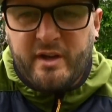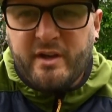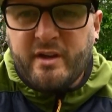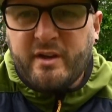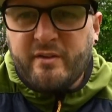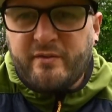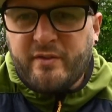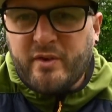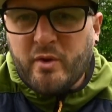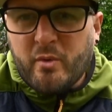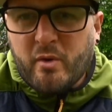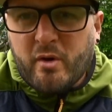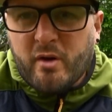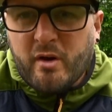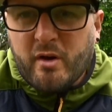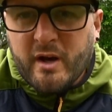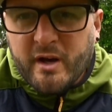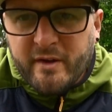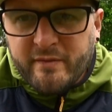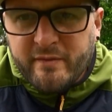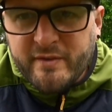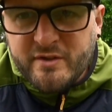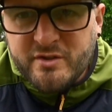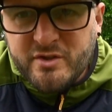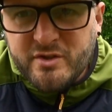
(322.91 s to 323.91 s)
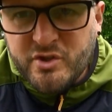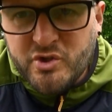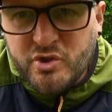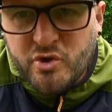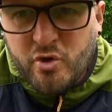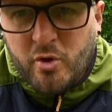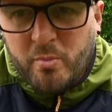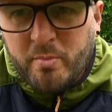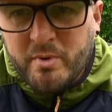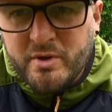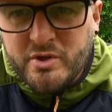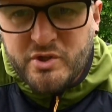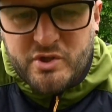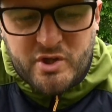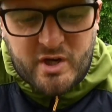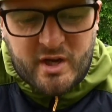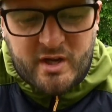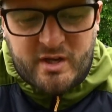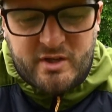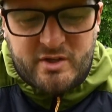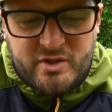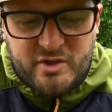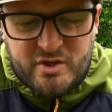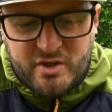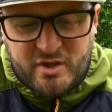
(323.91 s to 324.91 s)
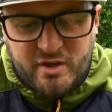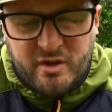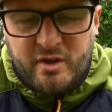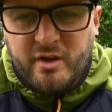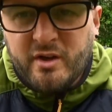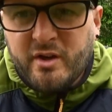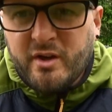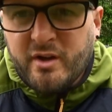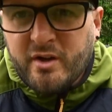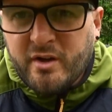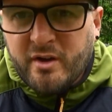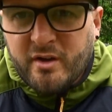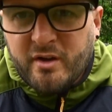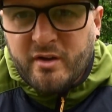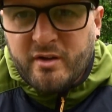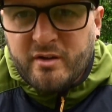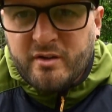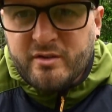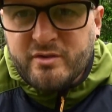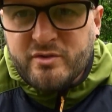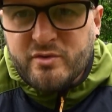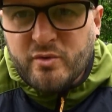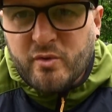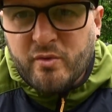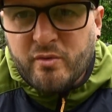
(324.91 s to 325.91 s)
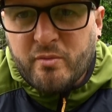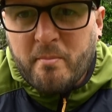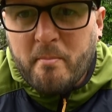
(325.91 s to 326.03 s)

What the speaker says: if you are having to chop and change sort